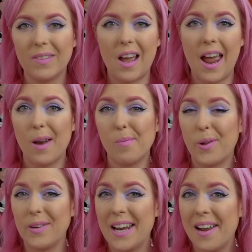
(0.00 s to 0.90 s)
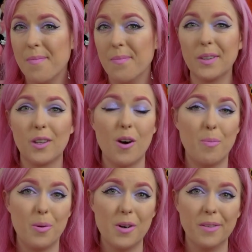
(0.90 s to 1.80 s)
I had blonde hair,
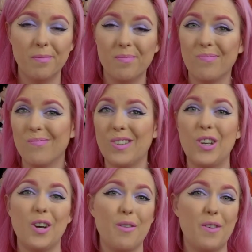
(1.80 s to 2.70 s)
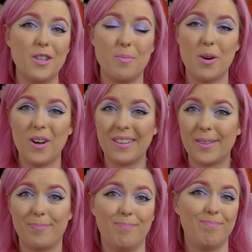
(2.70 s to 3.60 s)
got bored, got a fudge
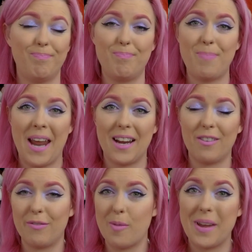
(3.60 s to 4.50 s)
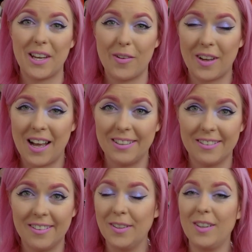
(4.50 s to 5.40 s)
box, pink flamingo
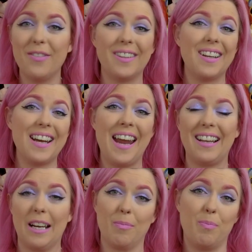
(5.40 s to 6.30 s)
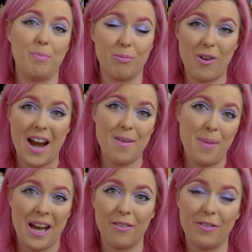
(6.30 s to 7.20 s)
colour, and all of a sudden I had like bright
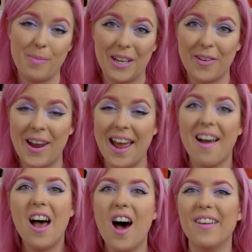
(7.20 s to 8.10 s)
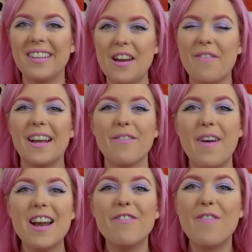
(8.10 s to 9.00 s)
pink flamingo hair. I'll see if I can
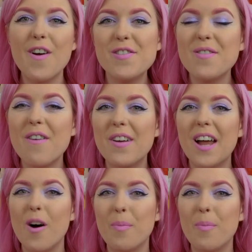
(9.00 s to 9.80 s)
find a photo of it. I'll